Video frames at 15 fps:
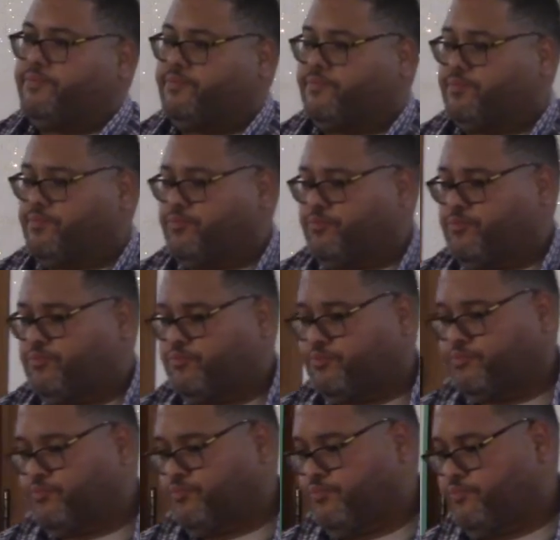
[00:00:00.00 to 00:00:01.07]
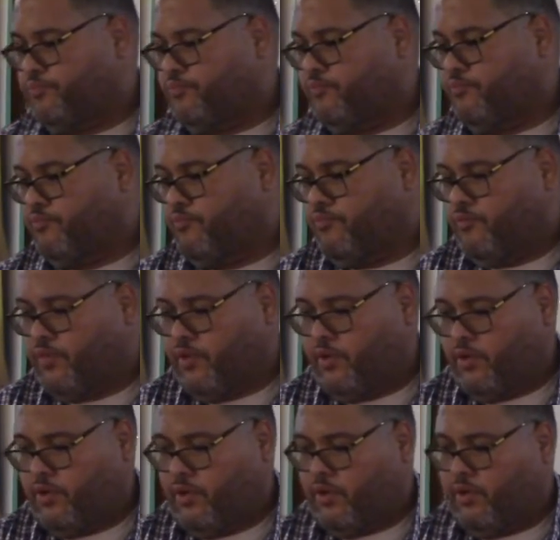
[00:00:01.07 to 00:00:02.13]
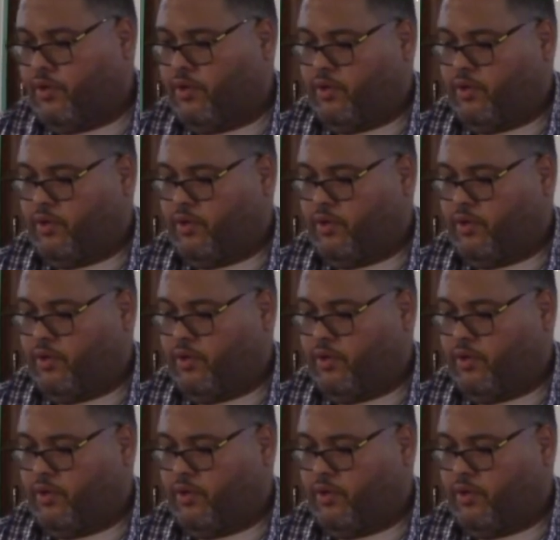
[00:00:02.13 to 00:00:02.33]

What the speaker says: No one is speaking in this clip.